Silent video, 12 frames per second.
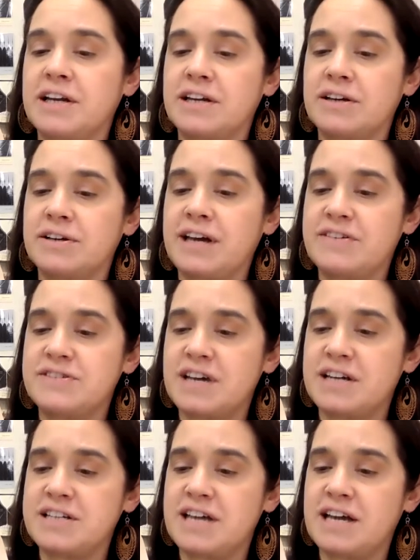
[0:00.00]
killed
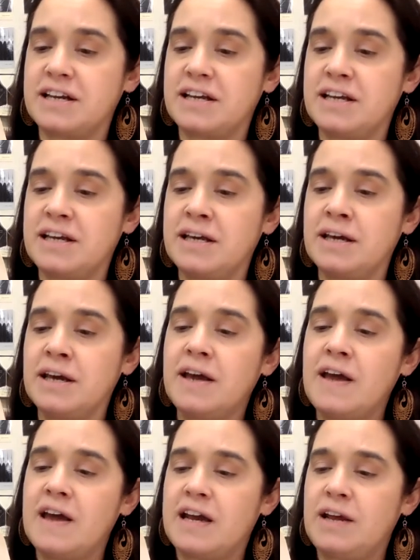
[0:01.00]
outside Than Khe,
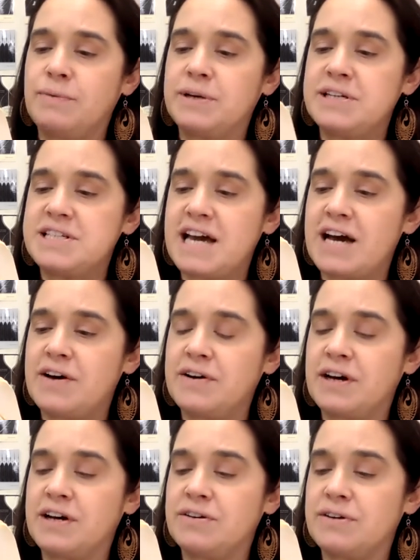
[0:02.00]
and he went down
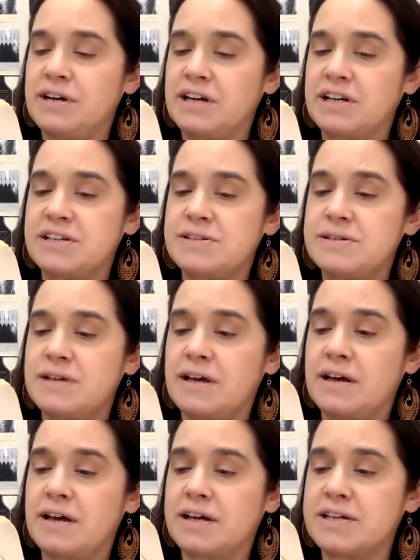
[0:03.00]
under an ex-
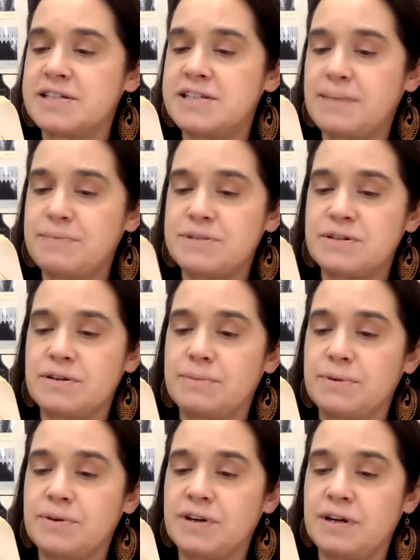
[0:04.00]
exceptional
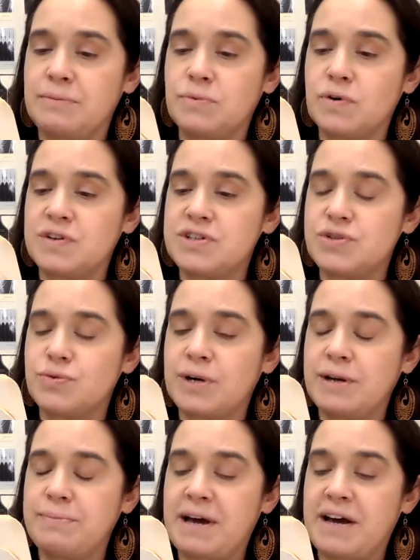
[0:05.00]
burden more than
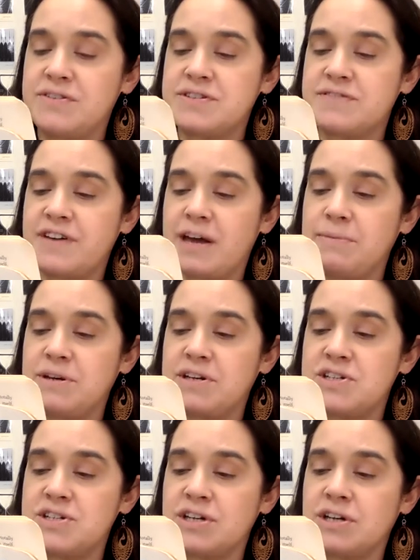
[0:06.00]
20 pounds of
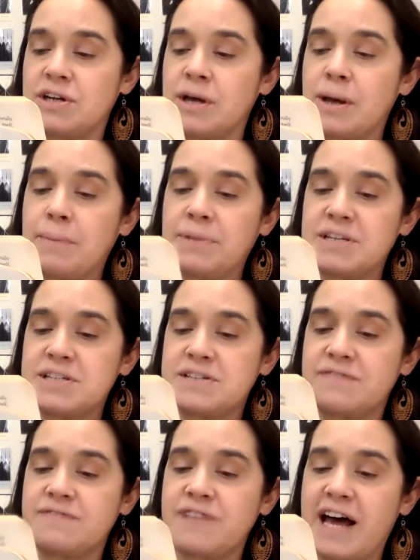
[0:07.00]
ammunition, plus the
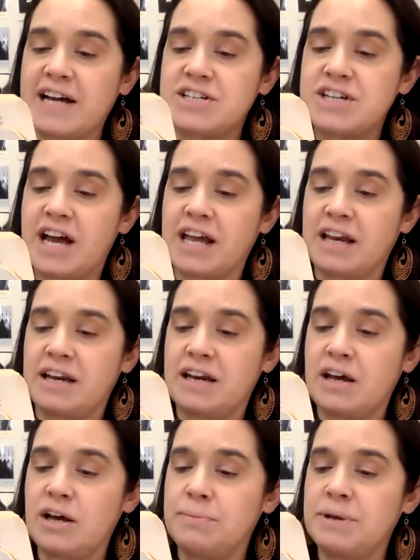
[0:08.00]
flak jacket and
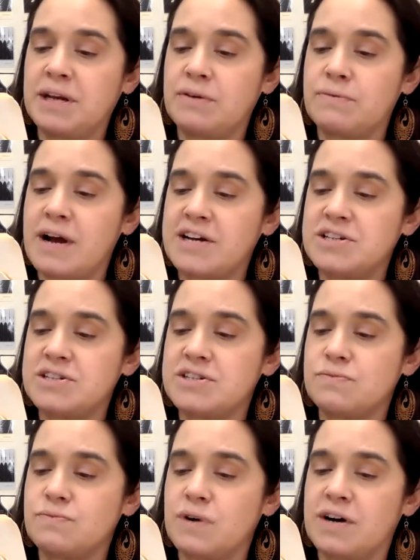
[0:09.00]
helmet, and rations
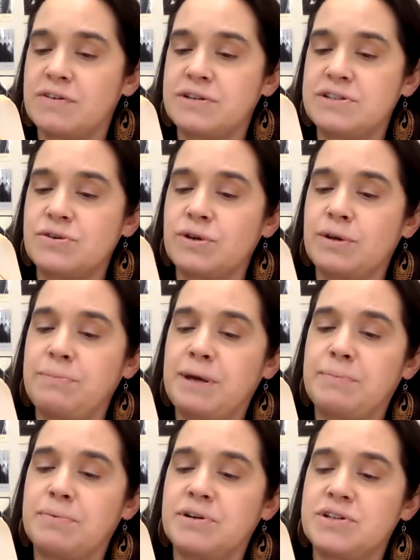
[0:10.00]
and water, and toilet
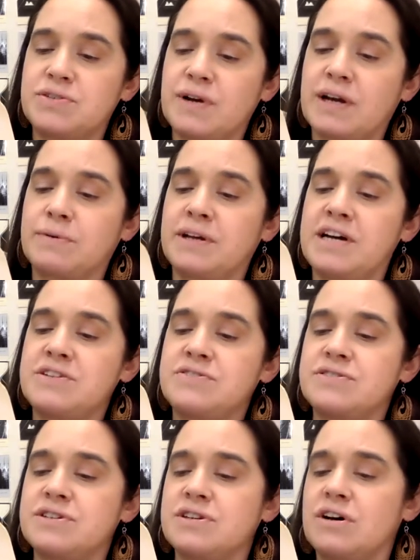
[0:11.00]
paper, and
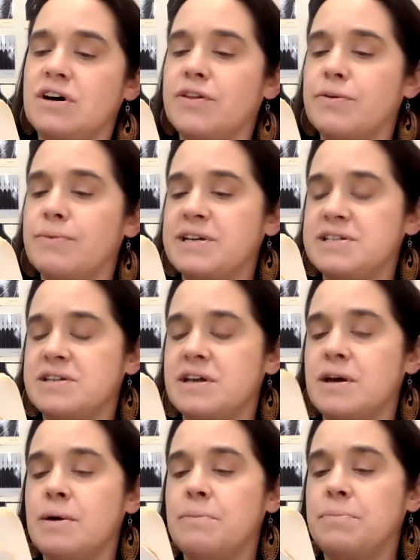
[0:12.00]
tranquilizers, and all the rest,
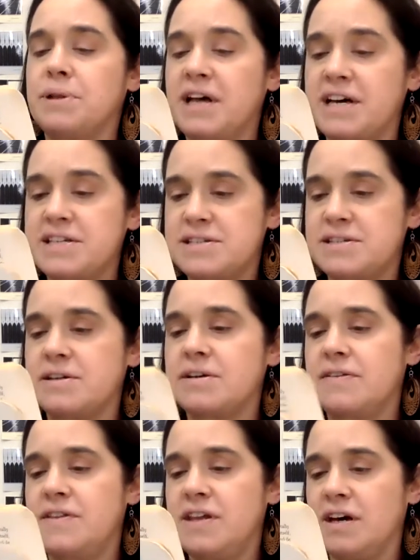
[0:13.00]
plus
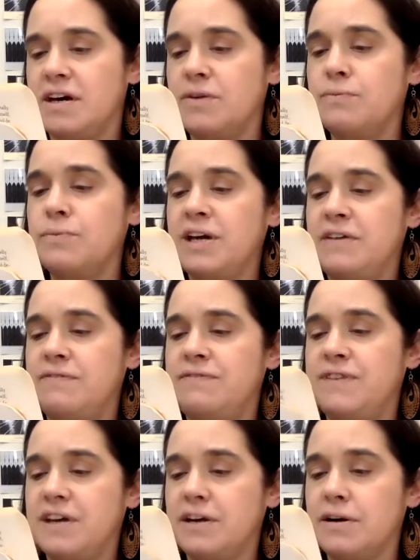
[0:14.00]
the unweighed
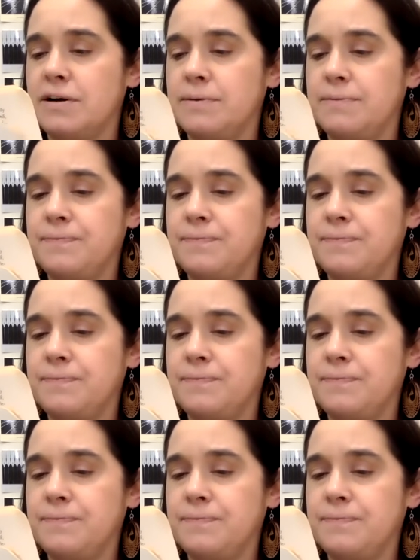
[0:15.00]
fear.